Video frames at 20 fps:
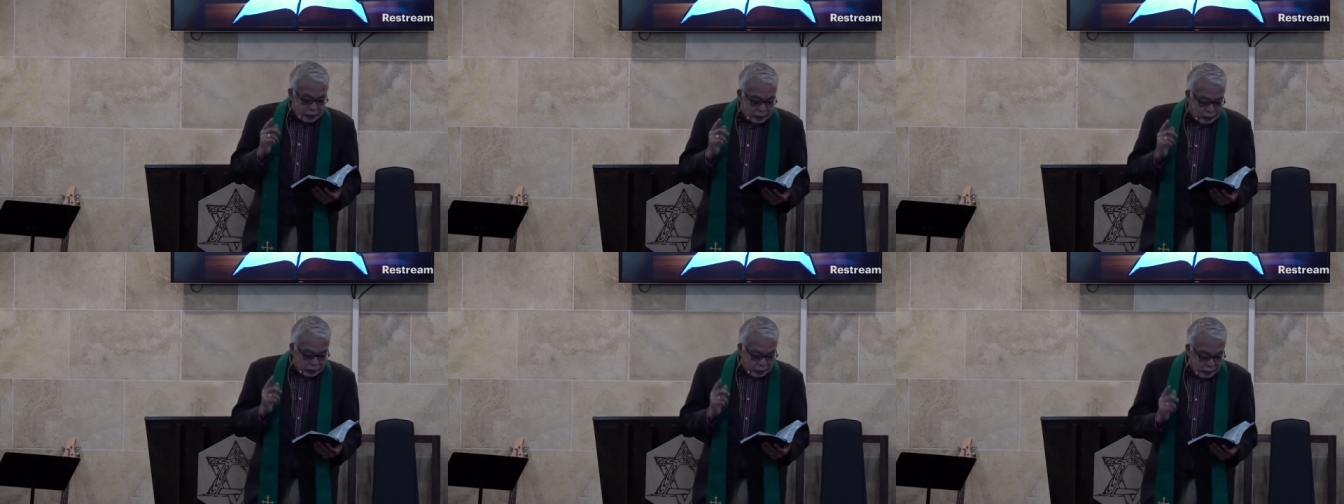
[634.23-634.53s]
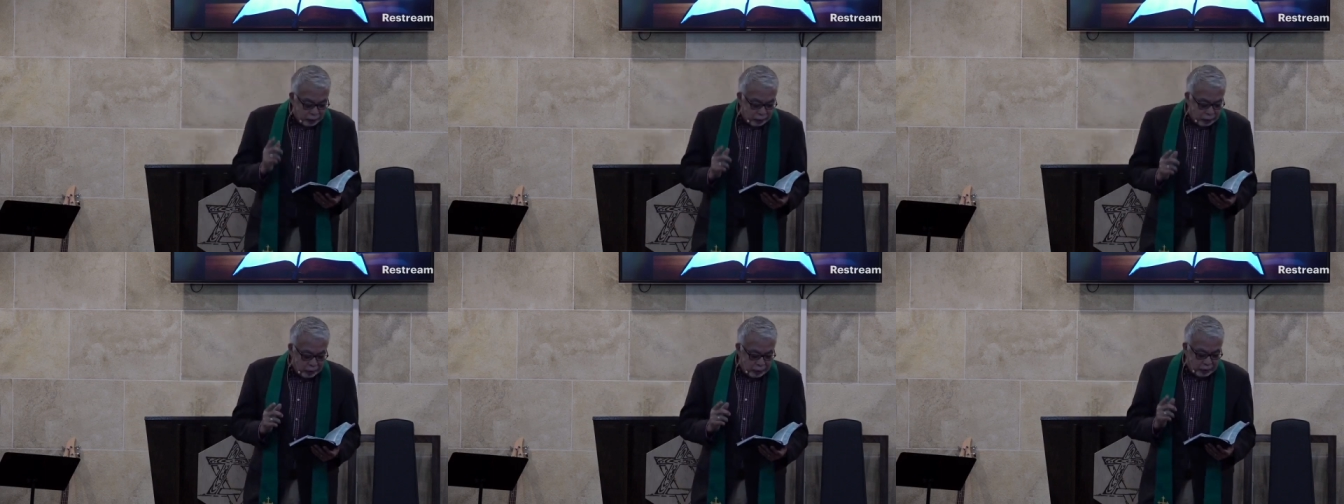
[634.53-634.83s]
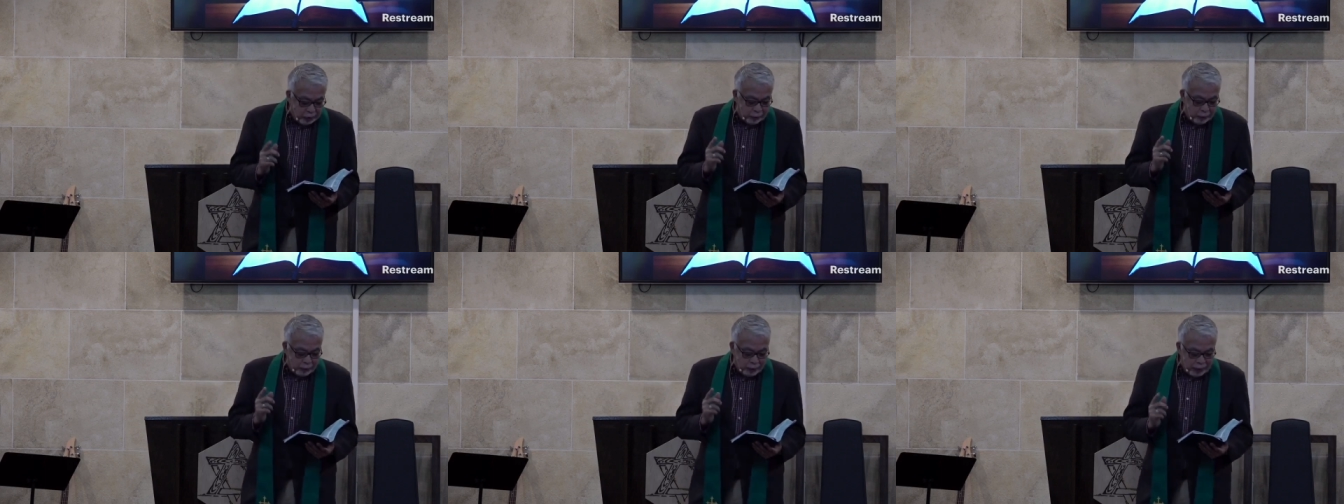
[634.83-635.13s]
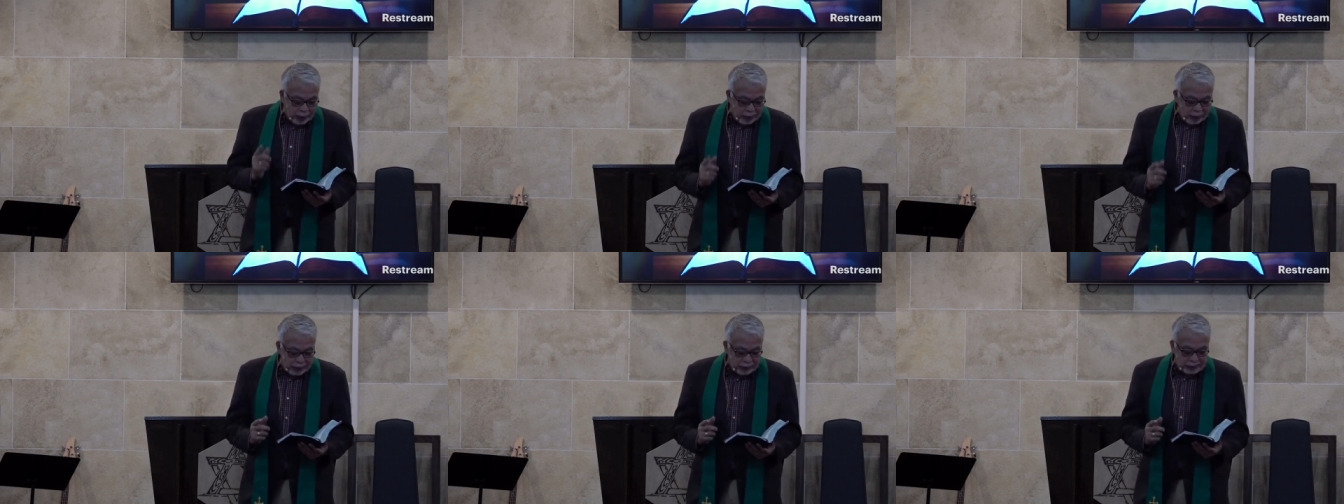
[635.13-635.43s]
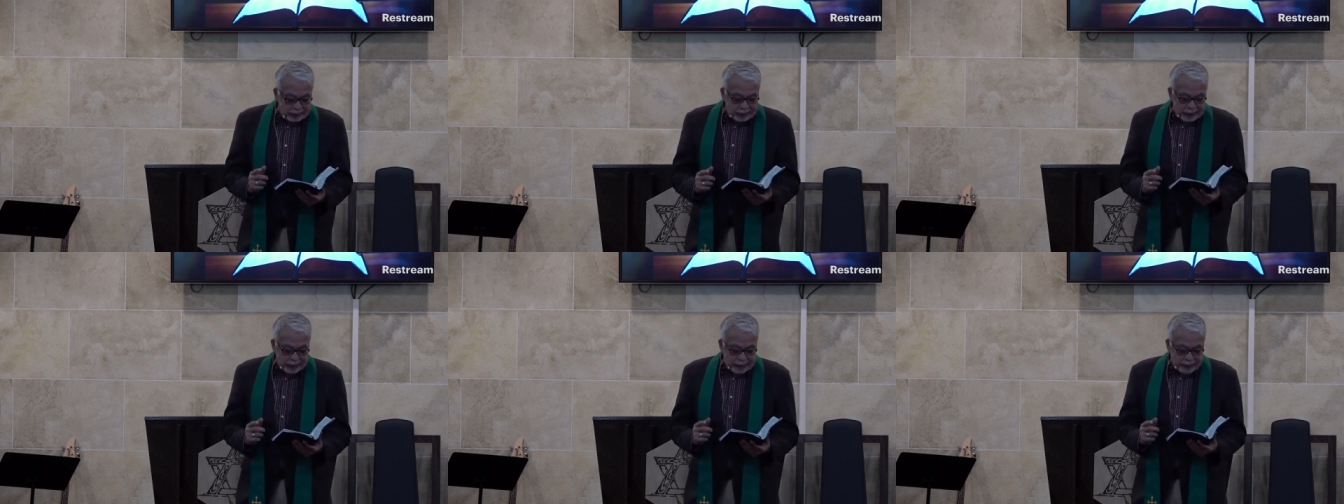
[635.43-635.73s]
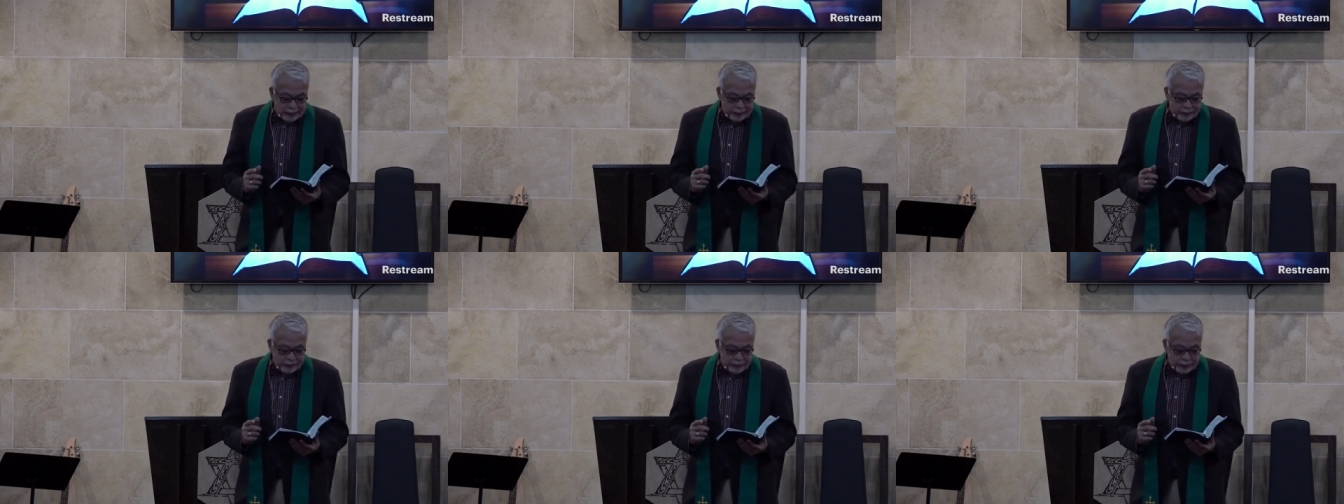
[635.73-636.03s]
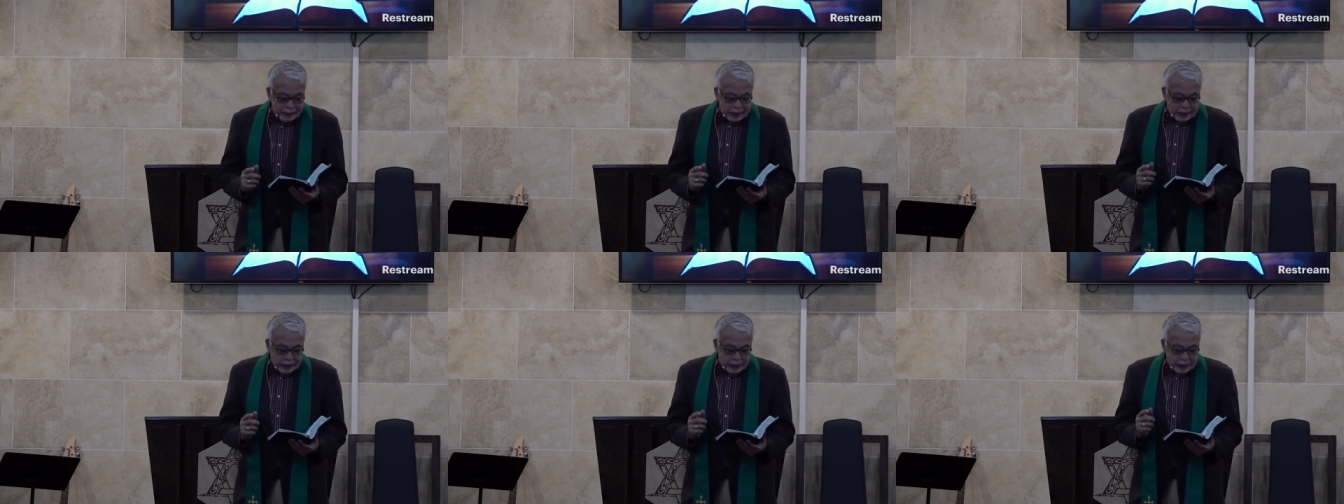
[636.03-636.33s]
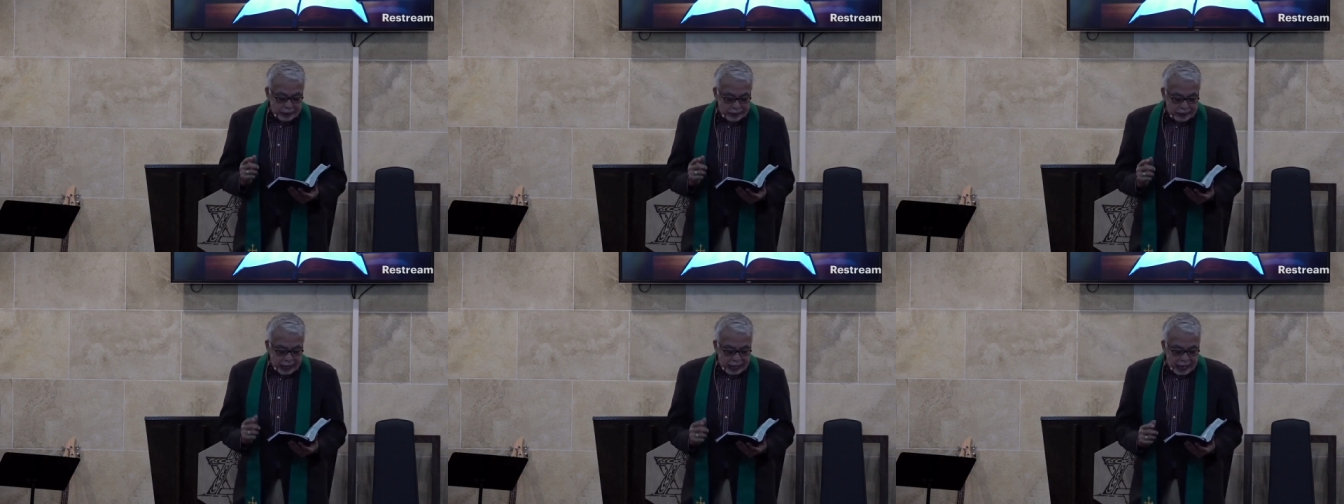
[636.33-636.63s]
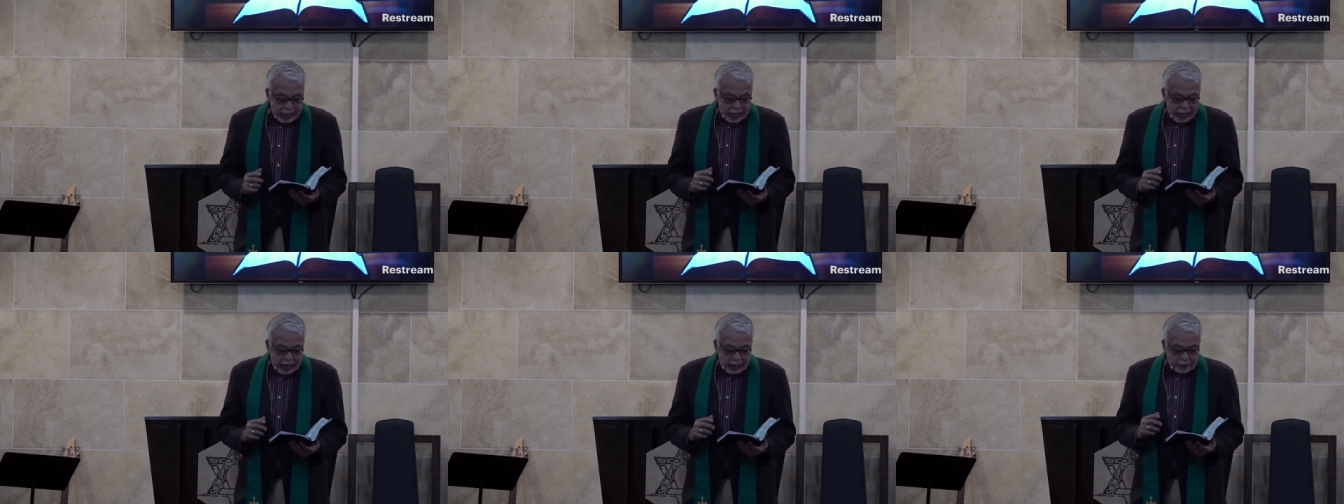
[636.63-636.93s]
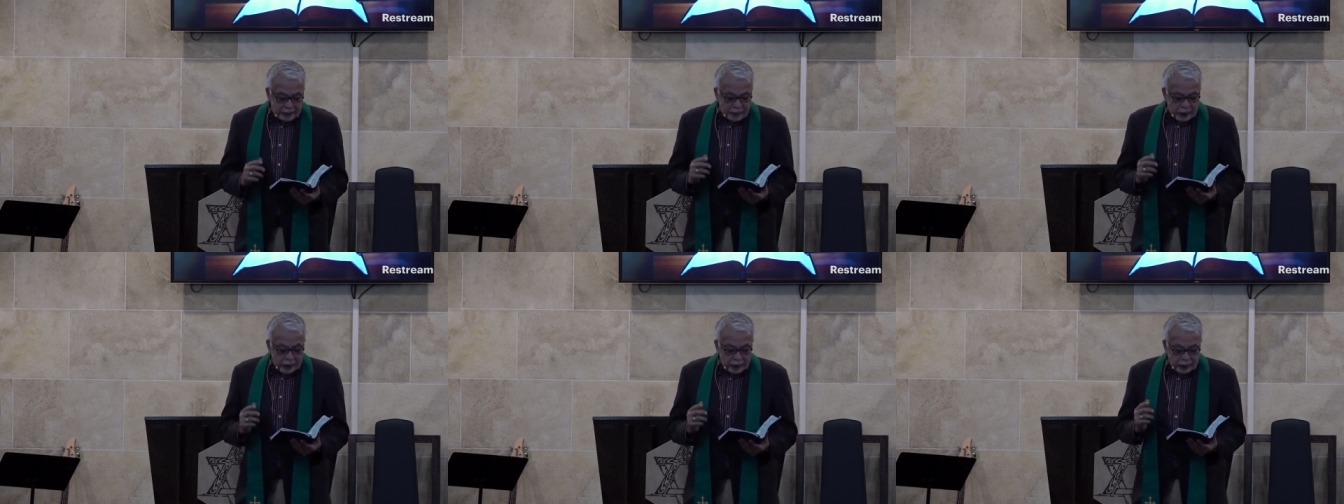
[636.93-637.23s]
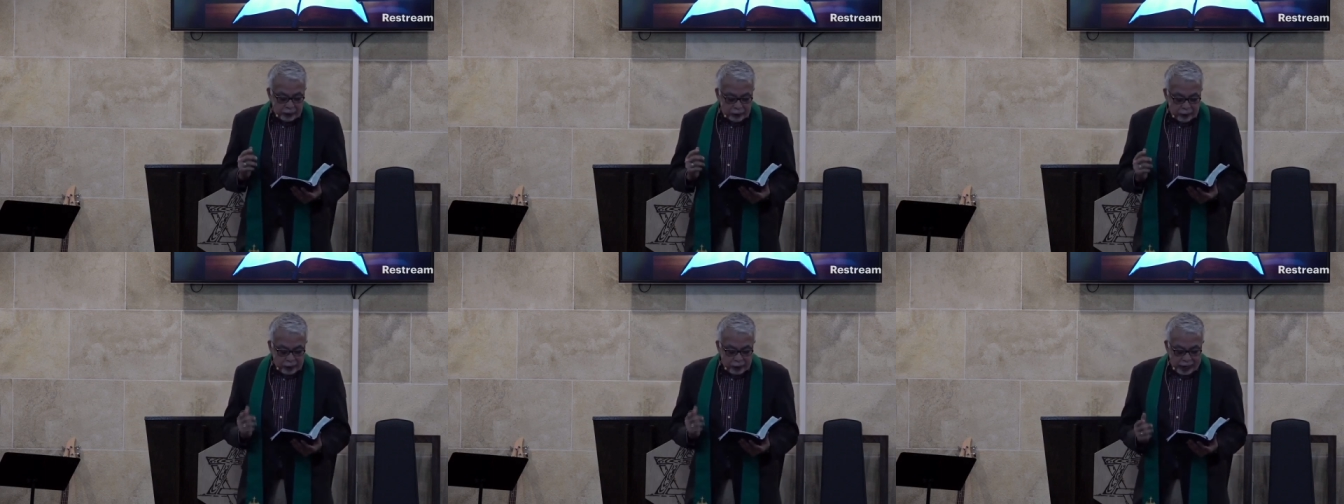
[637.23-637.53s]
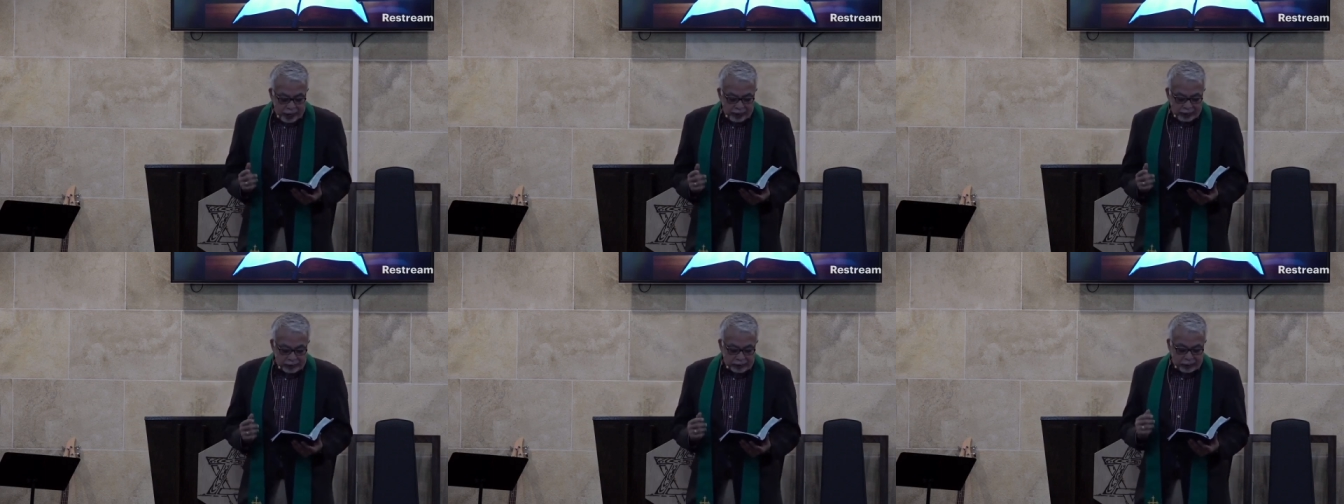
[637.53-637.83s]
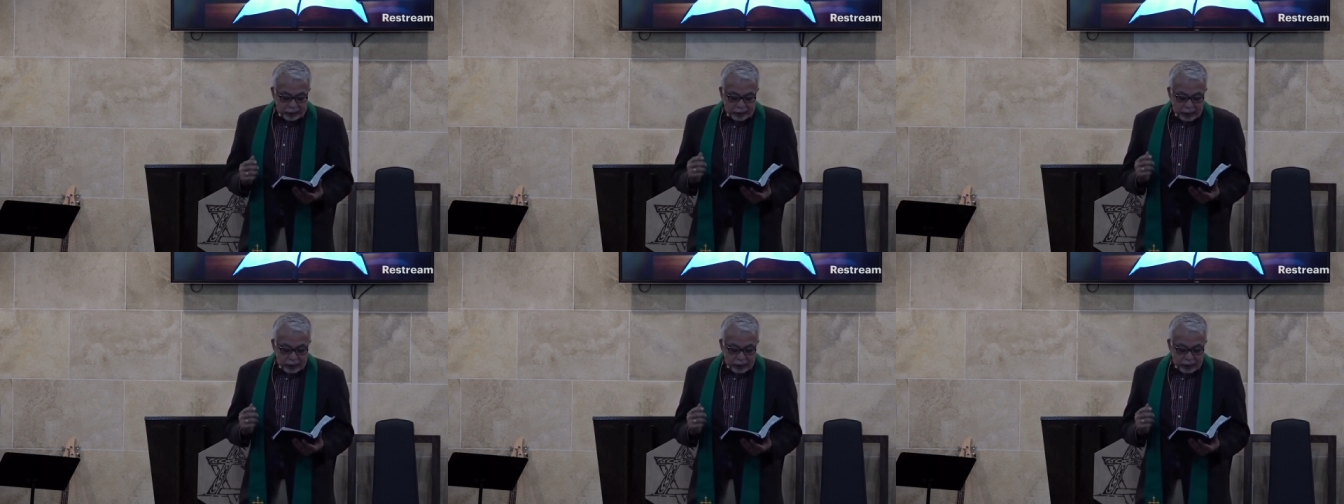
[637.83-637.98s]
through humility, the God of all grace